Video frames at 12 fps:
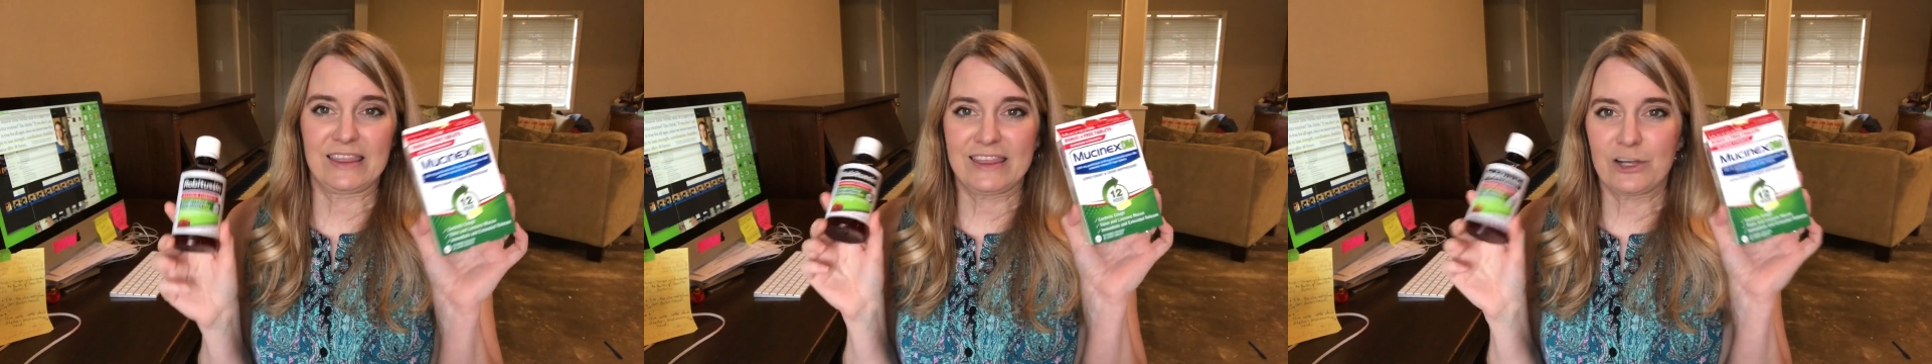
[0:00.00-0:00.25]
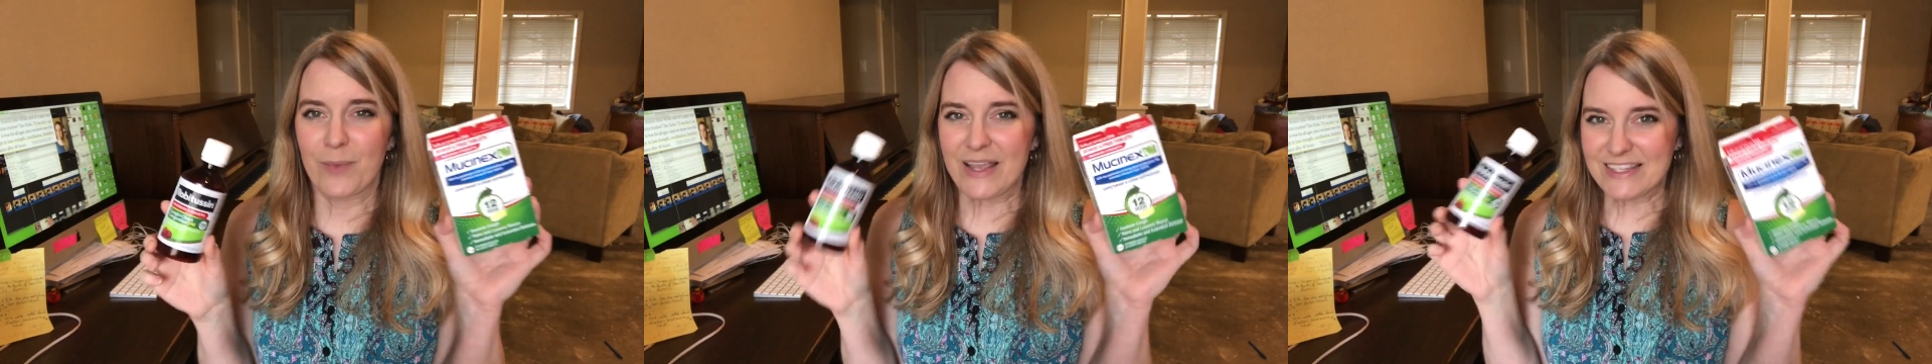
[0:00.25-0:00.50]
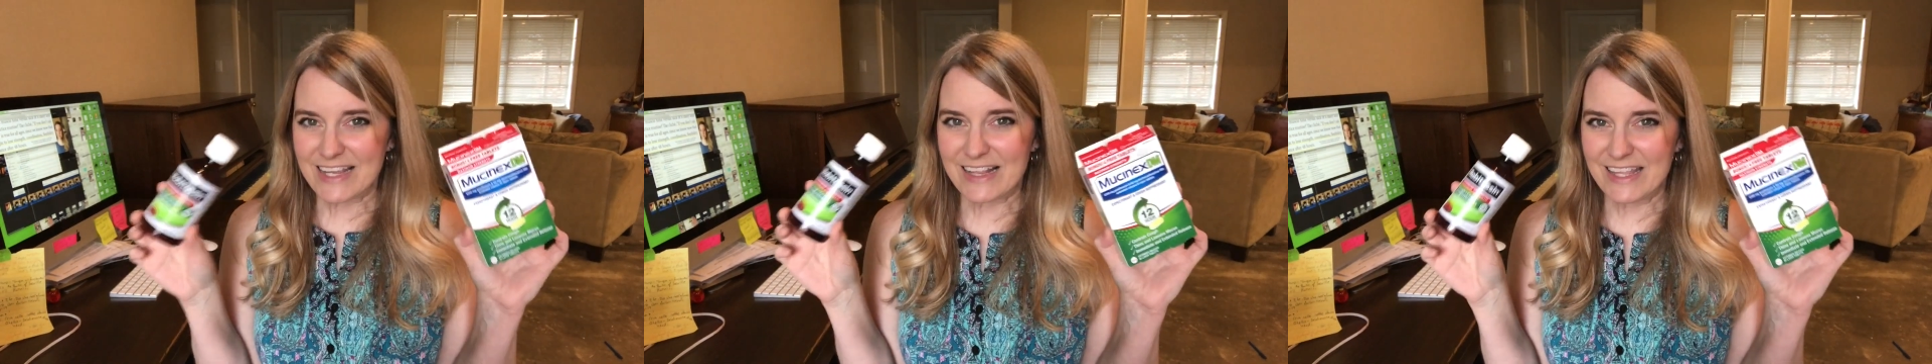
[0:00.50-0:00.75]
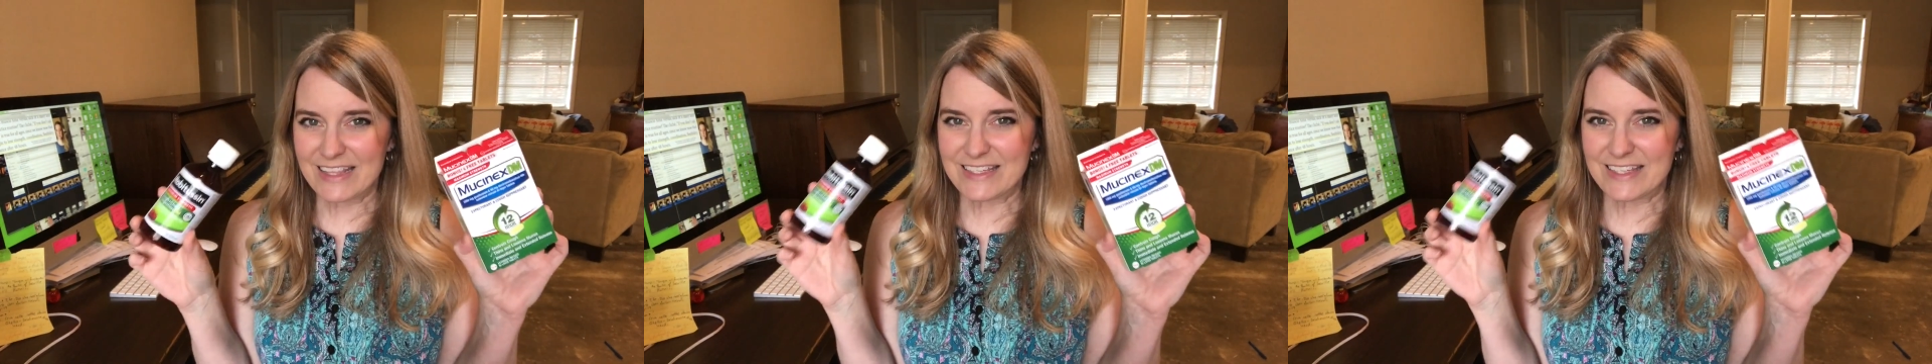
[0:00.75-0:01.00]
They're
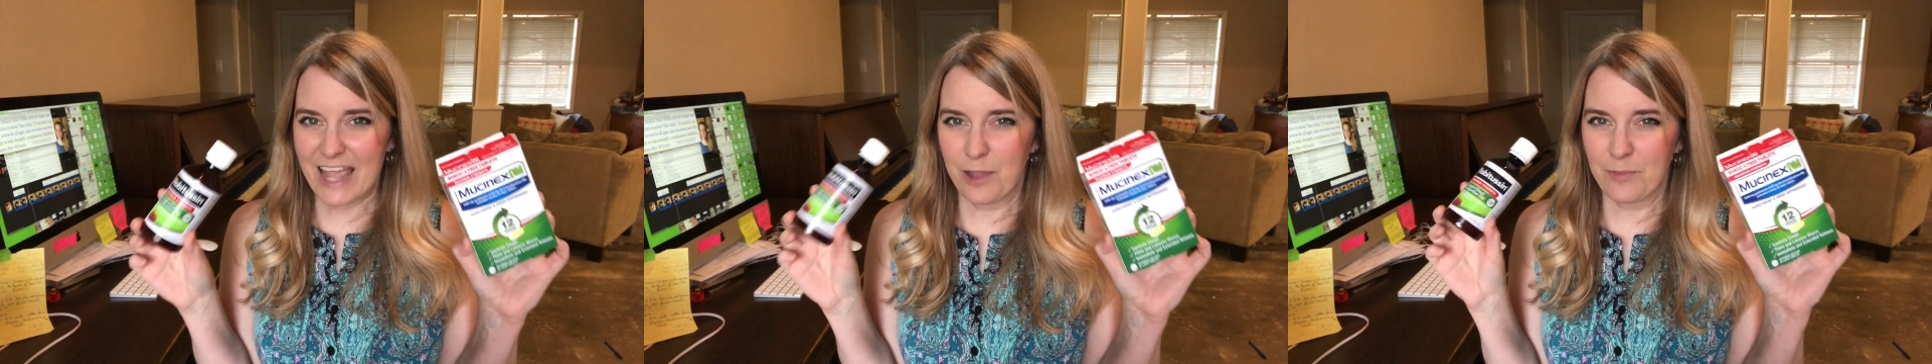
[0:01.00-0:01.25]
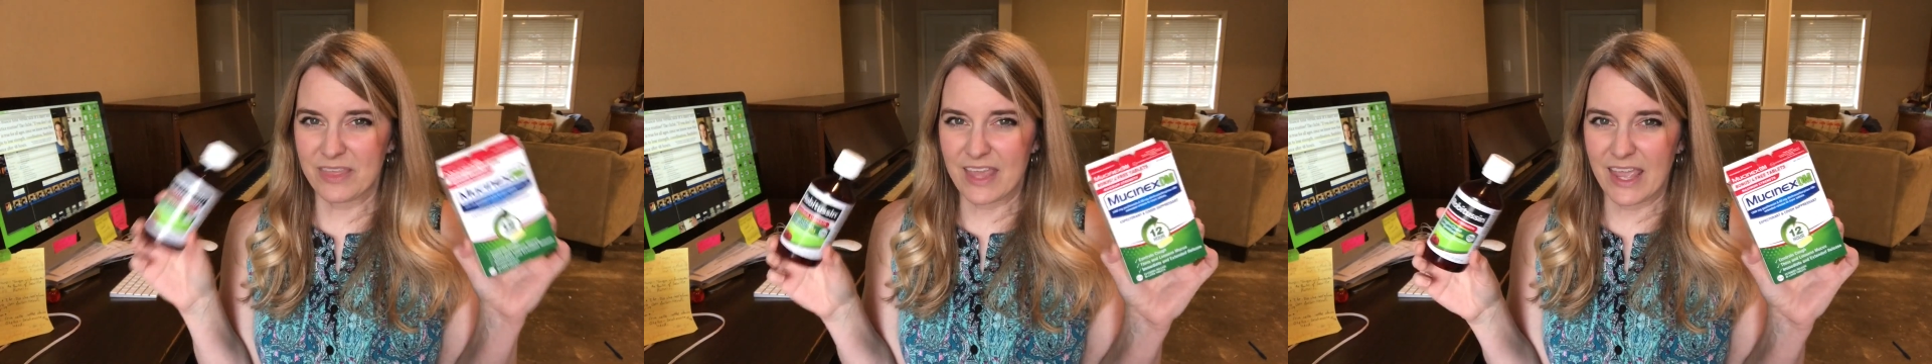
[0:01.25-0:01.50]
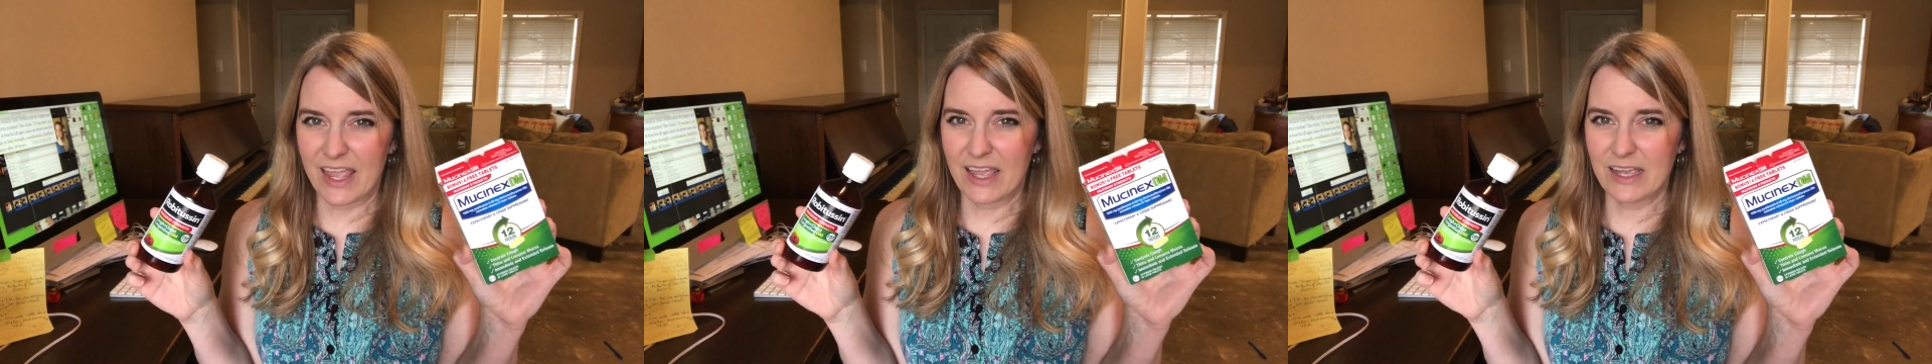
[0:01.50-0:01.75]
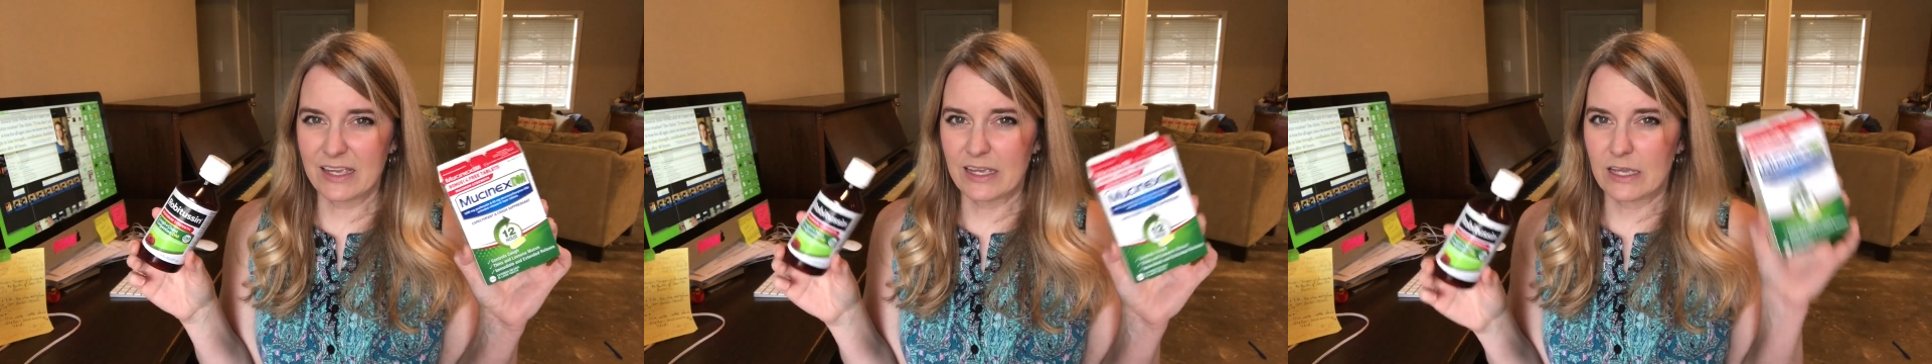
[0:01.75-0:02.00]
basically the same thing
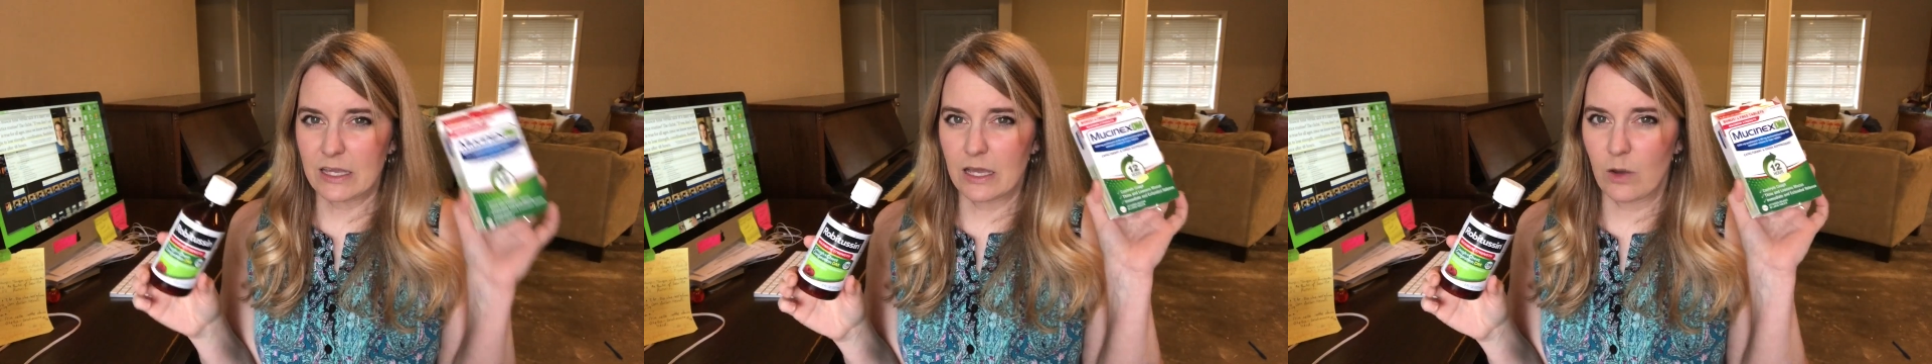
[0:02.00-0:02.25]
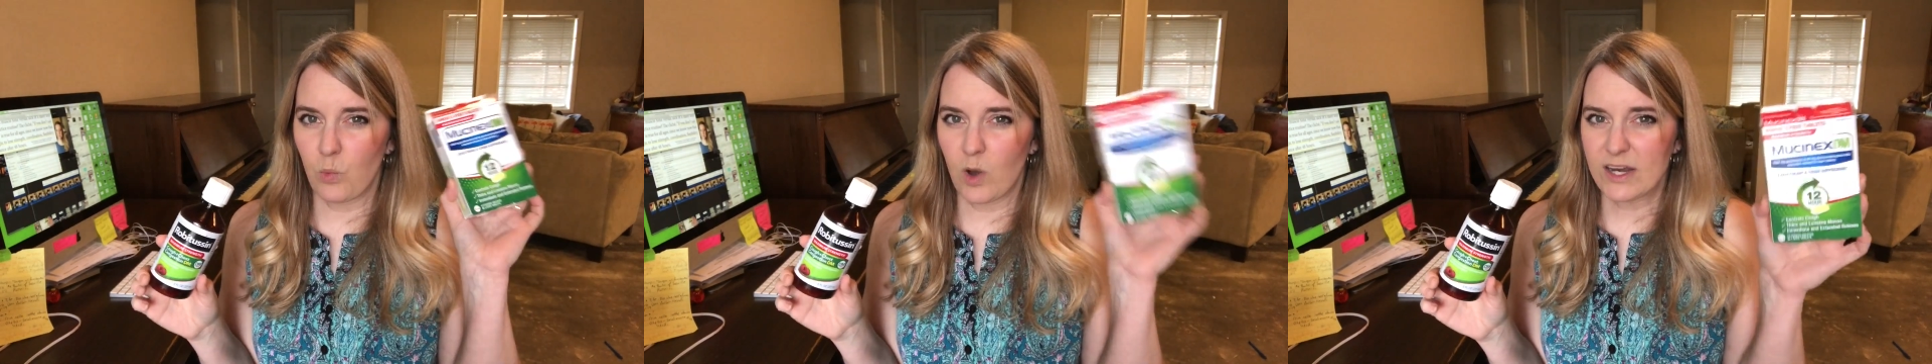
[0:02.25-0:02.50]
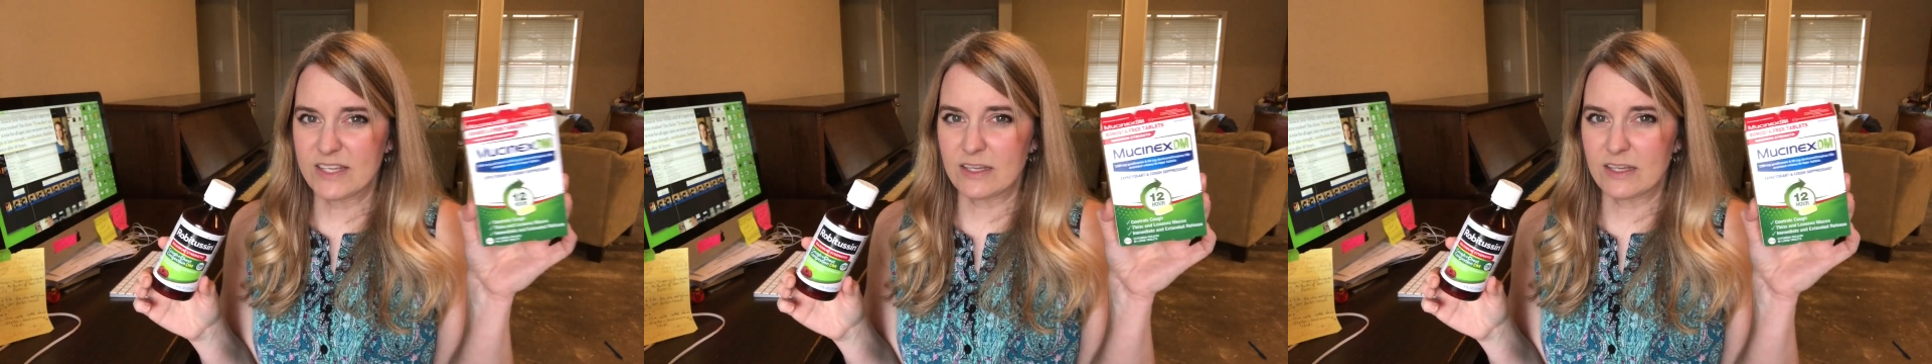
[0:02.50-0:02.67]
one